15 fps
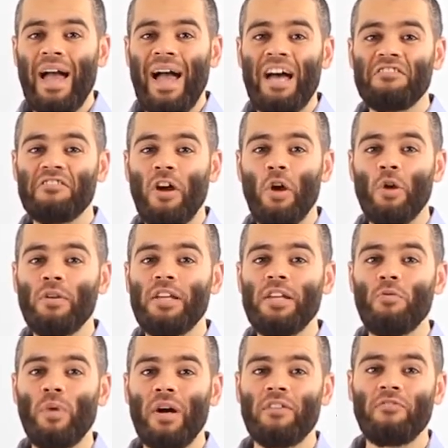has
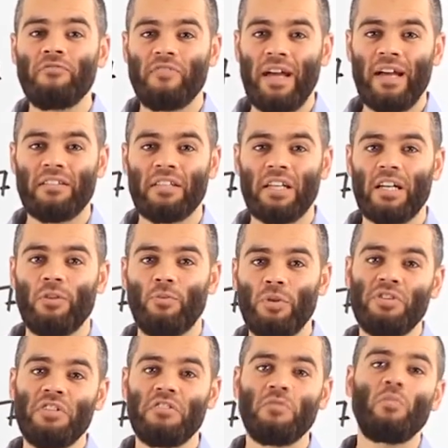only one factor,
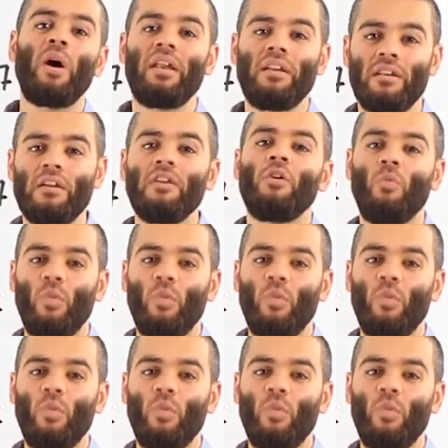which is 1.